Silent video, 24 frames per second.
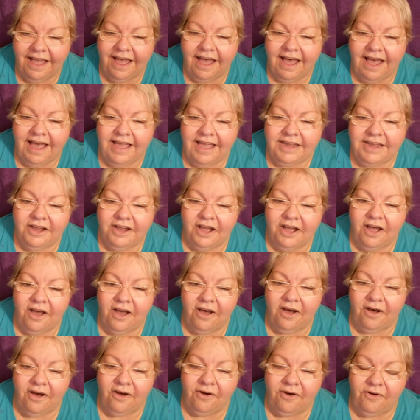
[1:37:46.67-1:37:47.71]
I
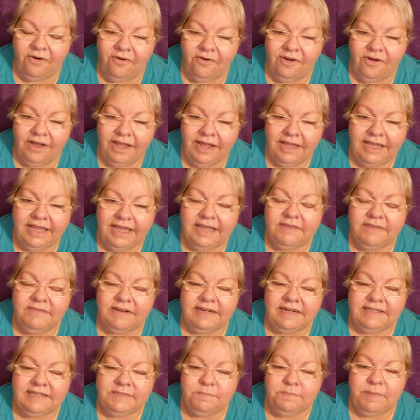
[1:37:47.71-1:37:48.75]
know. Even
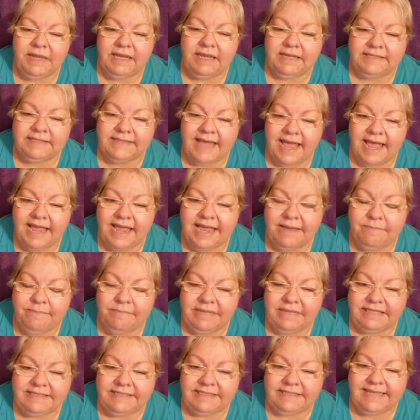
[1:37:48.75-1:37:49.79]
as big as I am,
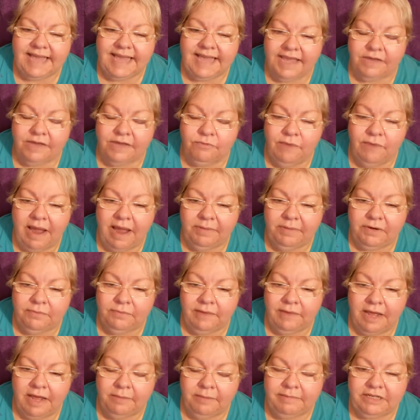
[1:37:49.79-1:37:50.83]
Mitzi, I can wrap it
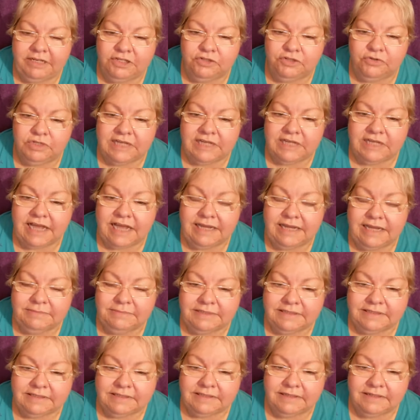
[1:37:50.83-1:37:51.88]
around me two
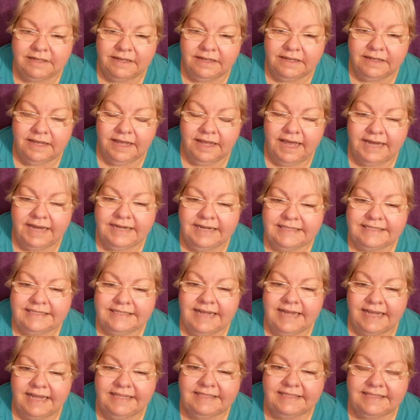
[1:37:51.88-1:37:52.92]
times. And it's
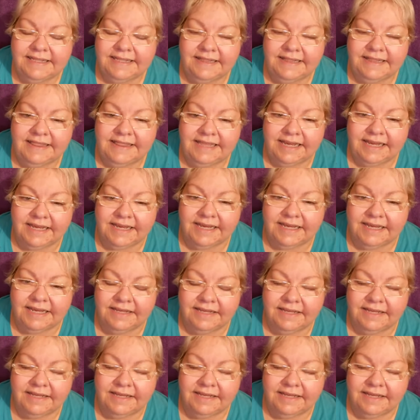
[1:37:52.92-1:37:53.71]
nice and thick.